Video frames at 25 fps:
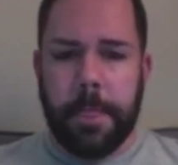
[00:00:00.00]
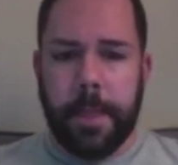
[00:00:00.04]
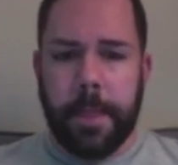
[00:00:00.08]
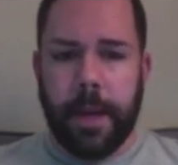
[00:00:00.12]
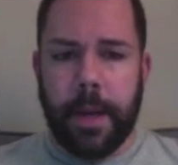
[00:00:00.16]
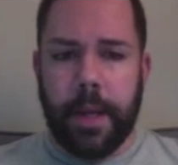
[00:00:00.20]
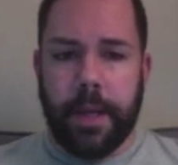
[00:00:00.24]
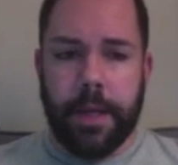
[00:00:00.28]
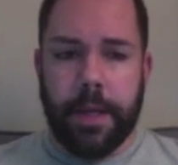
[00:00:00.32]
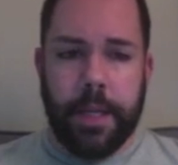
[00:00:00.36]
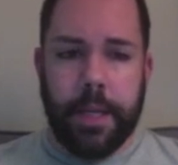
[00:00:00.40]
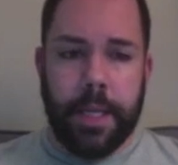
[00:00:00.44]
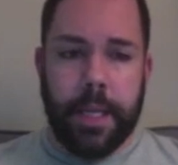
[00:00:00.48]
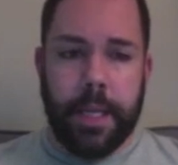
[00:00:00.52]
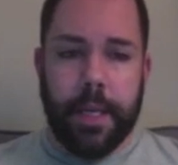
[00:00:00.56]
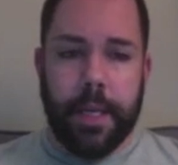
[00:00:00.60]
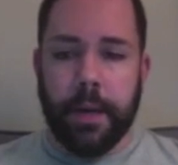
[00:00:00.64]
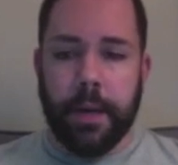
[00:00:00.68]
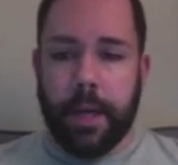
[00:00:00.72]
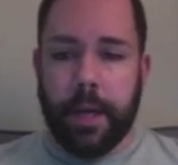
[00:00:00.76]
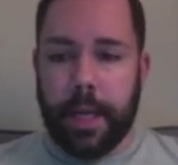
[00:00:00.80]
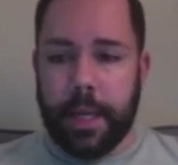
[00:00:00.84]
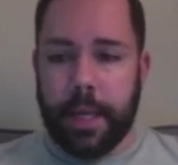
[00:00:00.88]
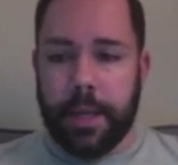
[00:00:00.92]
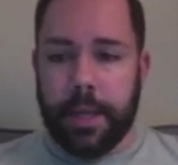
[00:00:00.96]
a
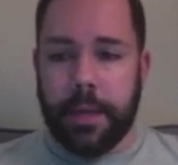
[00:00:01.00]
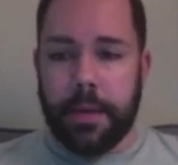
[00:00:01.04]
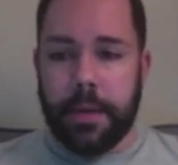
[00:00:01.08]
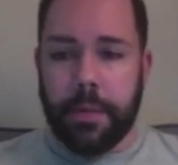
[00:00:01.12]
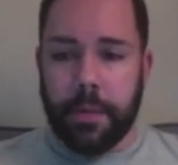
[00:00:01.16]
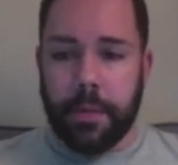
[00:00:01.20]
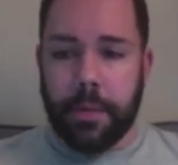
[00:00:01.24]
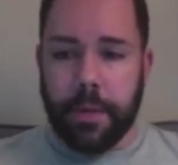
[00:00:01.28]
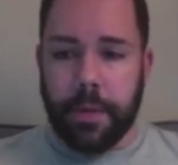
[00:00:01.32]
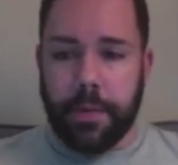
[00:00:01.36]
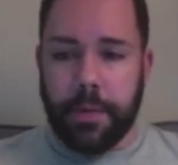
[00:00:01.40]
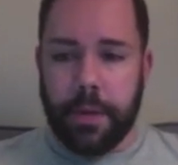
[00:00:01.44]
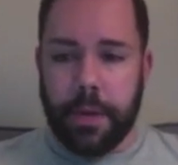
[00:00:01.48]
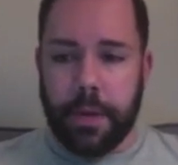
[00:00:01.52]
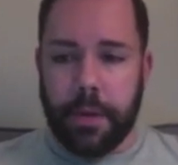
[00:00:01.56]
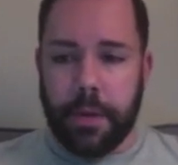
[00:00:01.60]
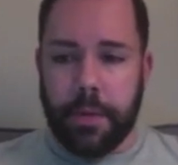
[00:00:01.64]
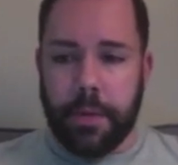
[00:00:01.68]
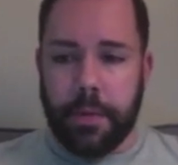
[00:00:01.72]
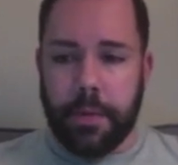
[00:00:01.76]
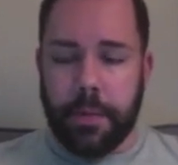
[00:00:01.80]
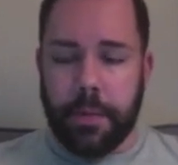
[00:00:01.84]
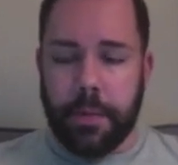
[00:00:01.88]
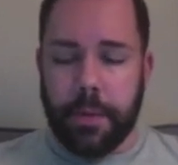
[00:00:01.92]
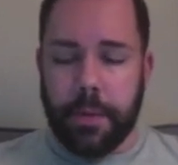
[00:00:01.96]
year-end
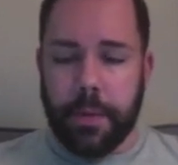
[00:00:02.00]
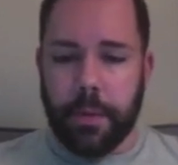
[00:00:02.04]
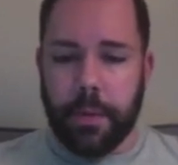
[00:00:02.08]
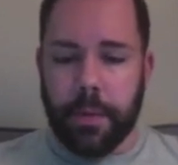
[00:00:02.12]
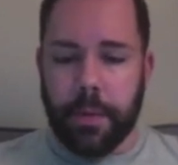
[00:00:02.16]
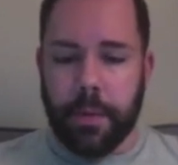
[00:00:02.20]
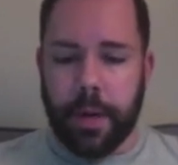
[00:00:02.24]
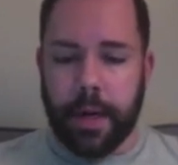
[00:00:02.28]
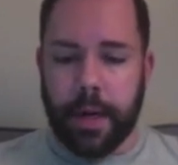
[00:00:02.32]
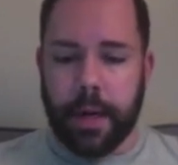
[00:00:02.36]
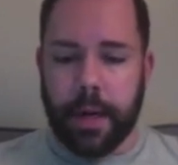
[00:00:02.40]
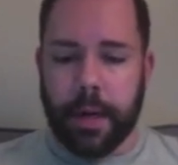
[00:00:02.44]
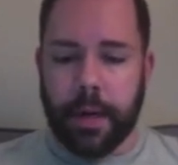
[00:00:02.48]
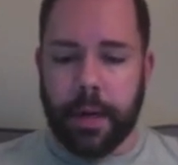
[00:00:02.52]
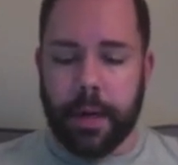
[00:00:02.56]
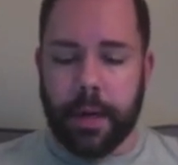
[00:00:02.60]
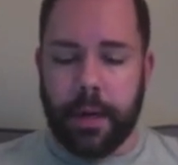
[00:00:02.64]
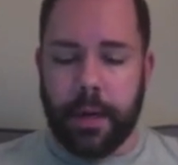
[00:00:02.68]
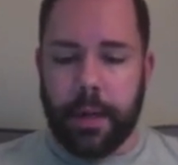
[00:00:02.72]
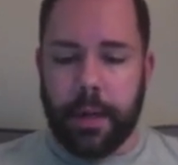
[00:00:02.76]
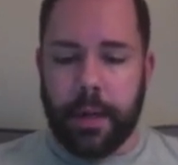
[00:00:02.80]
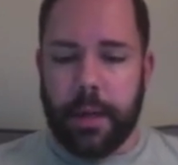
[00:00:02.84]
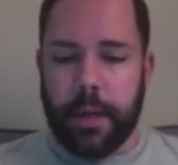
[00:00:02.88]
review where